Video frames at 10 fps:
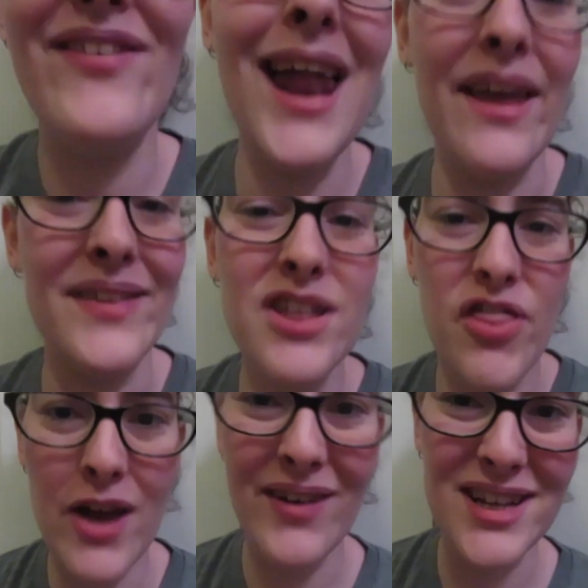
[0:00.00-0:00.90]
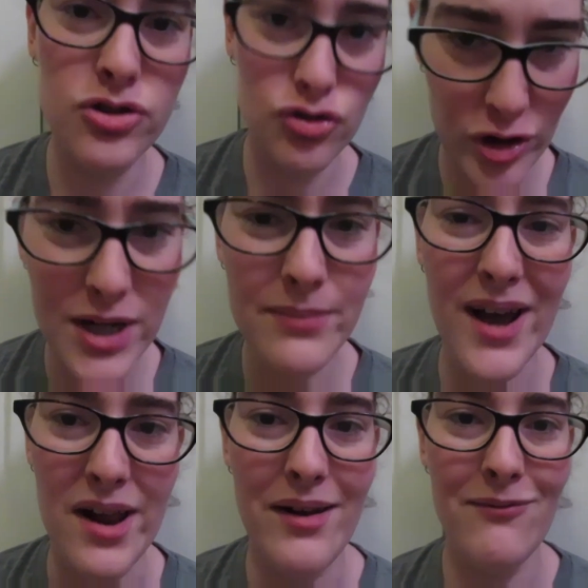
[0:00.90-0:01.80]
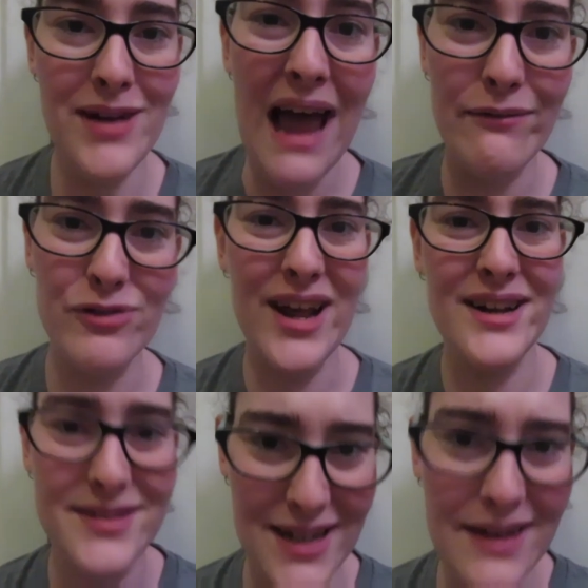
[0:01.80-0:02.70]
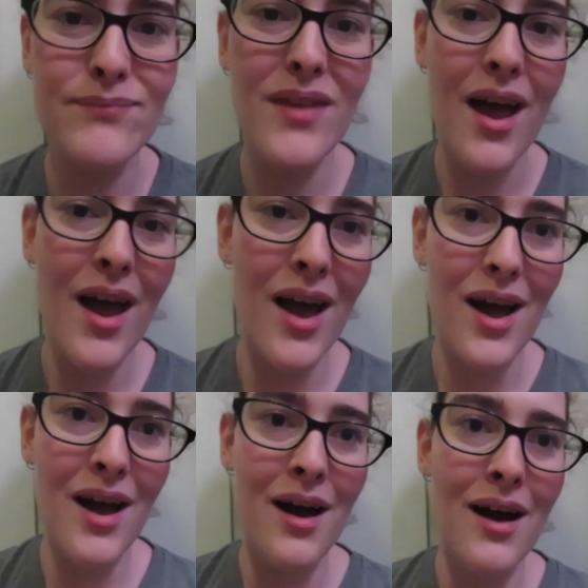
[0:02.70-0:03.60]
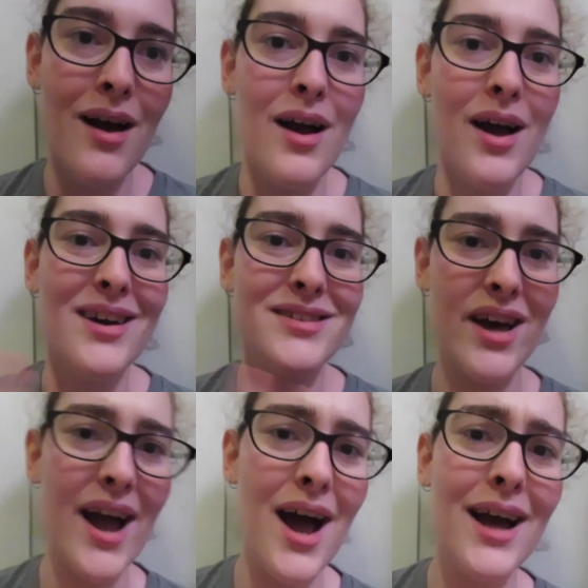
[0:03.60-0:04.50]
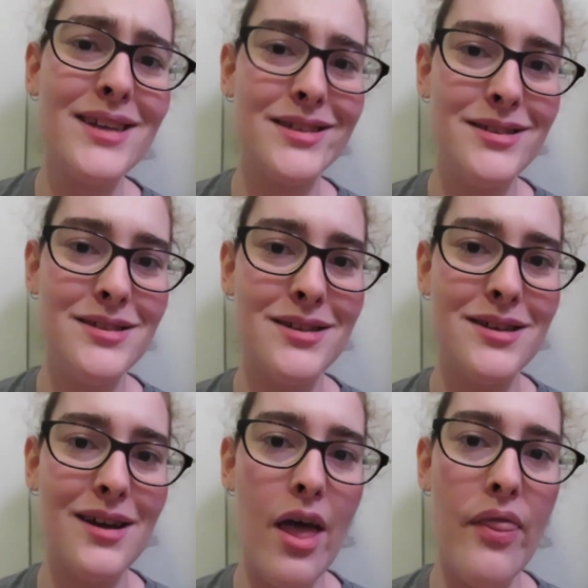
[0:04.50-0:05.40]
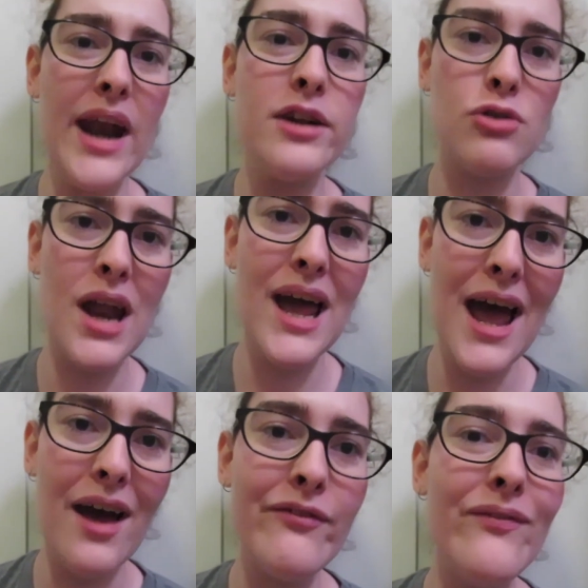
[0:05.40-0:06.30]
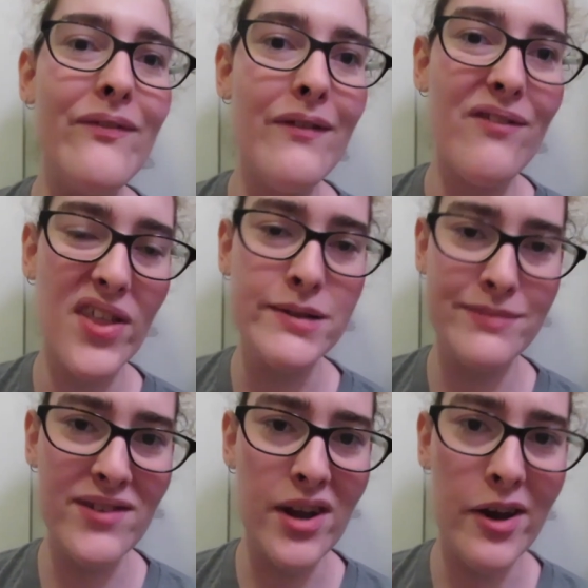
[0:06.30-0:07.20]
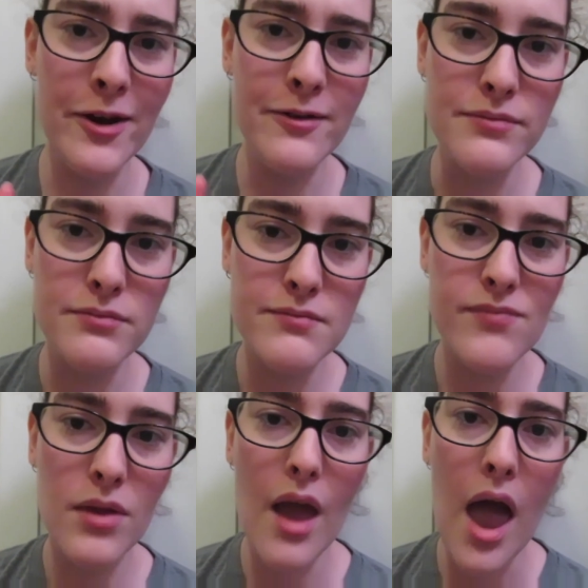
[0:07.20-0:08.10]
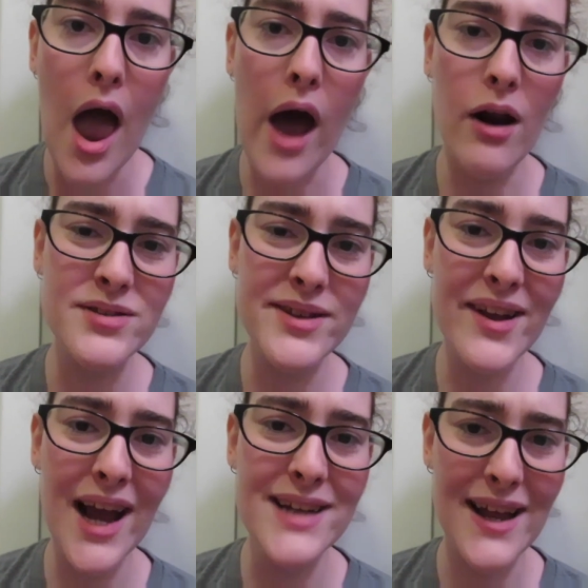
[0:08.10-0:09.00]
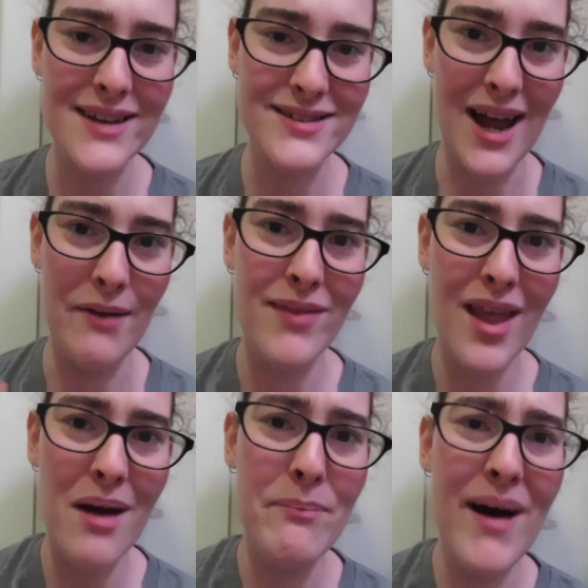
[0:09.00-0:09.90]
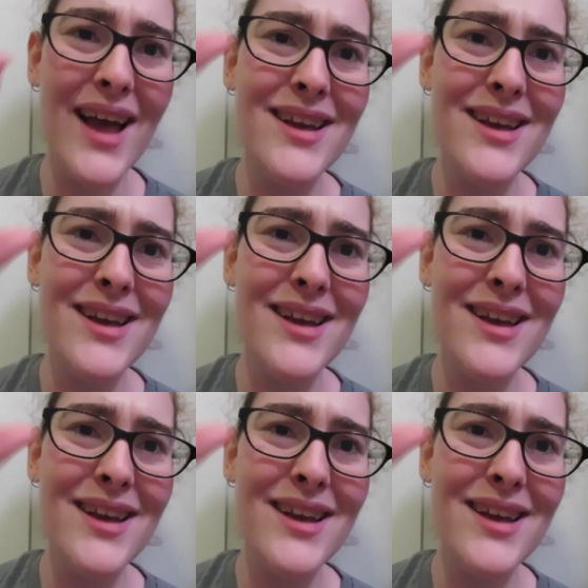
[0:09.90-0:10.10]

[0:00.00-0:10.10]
feel like this theory is true, but we have to wait and see. So guys, that is all I have for this review. And I'll see you guys next time. Bye.